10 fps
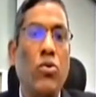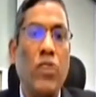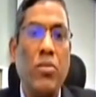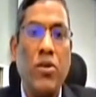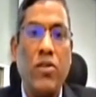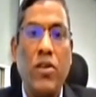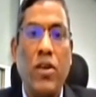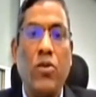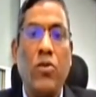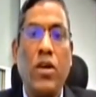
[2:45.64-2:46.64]
2 to 3 months,
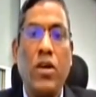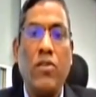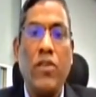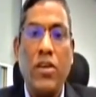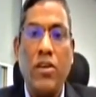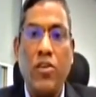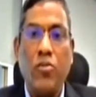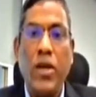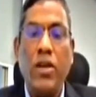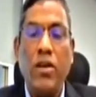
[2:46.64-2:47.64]
the sector
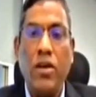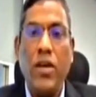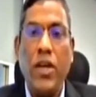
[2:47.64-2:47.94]
has been,